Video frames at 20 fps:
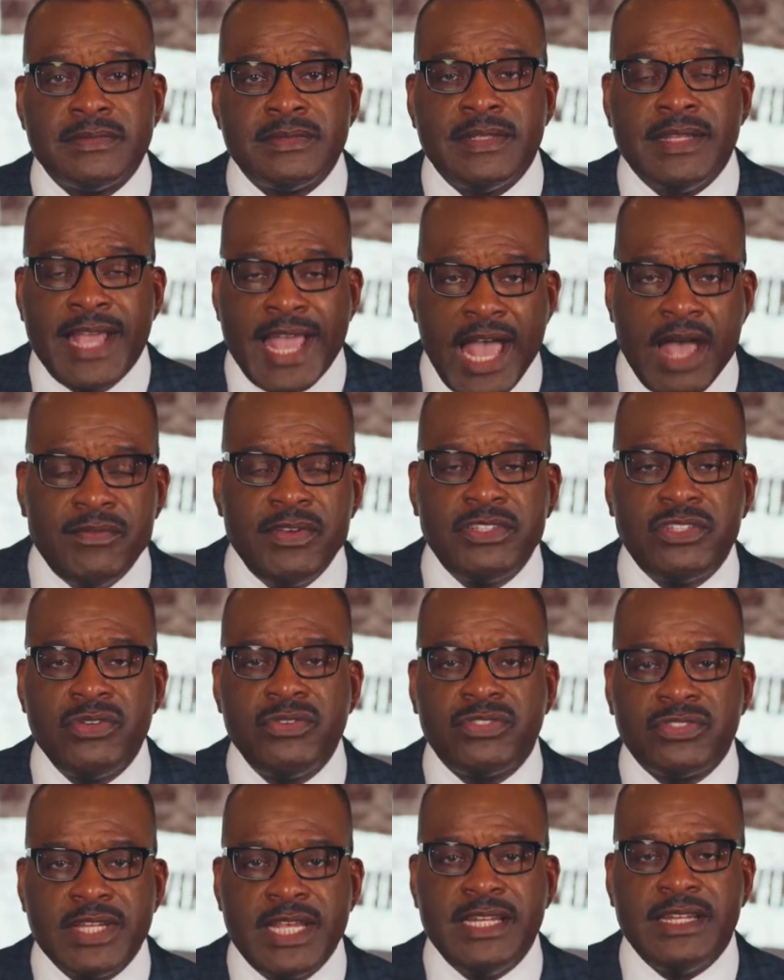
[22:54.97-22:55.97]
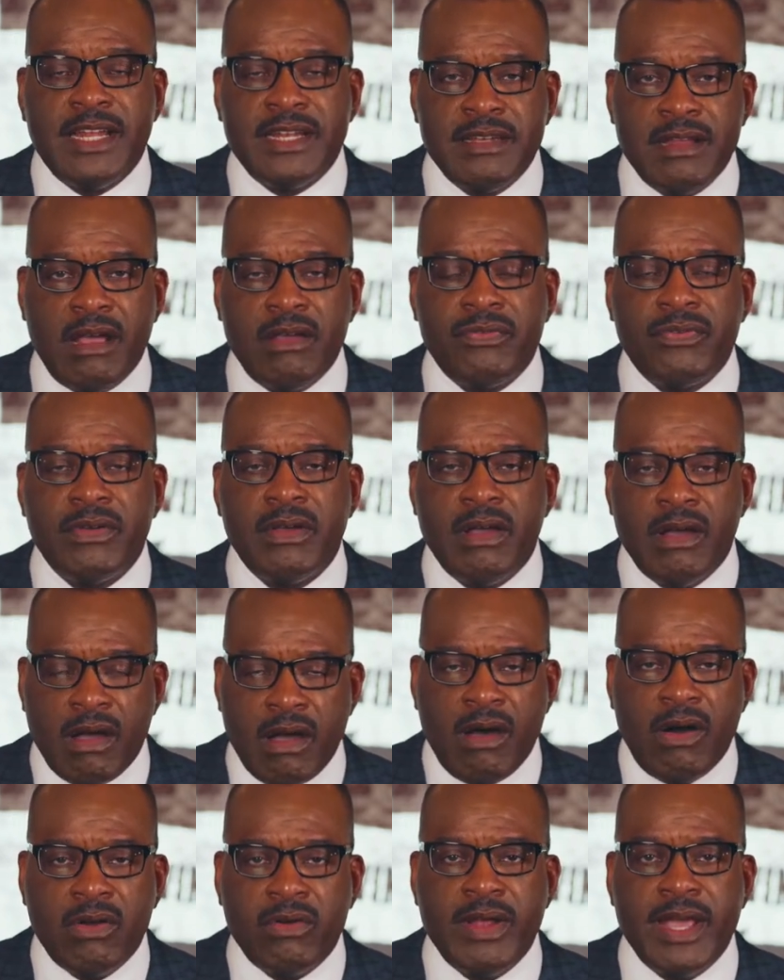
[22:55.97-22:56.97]
Haven't you seen enough
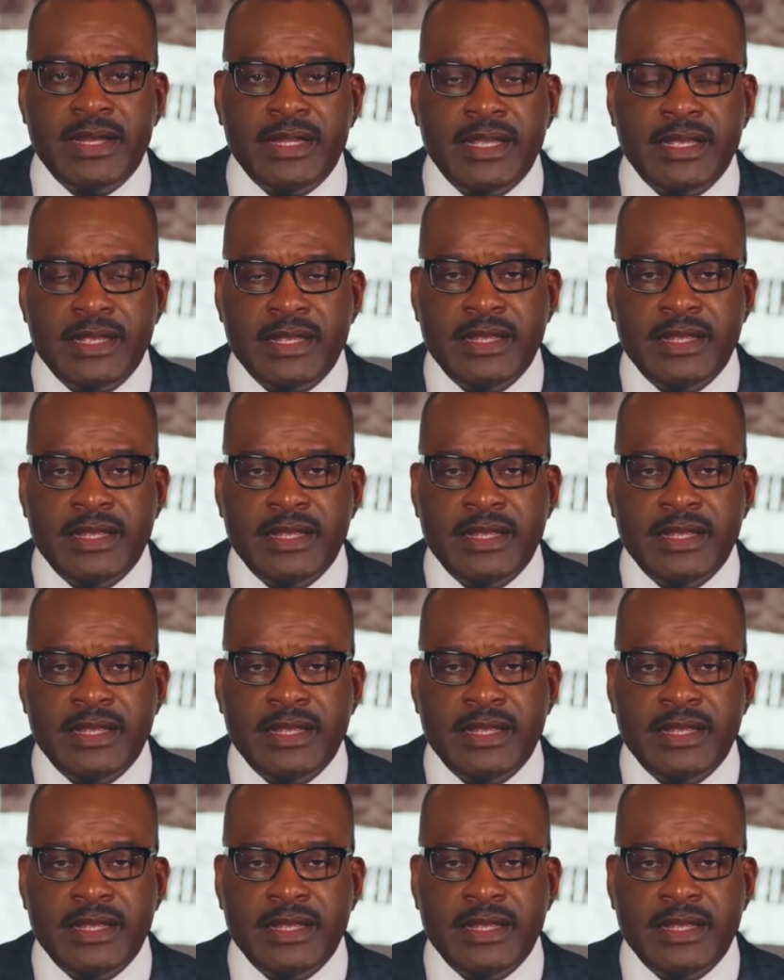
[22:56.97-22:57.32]
already?